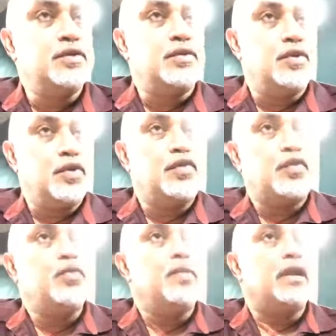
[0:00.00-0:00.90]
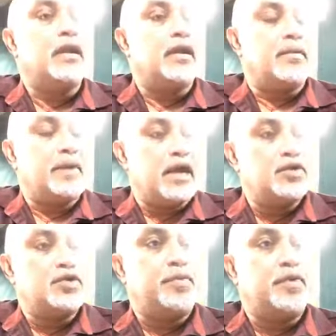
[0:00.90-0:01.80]
going through
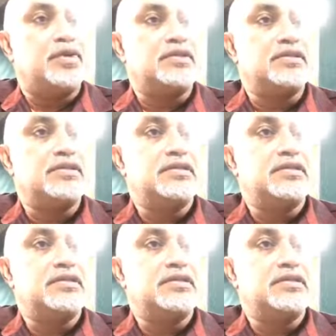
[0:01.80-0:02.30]
andropause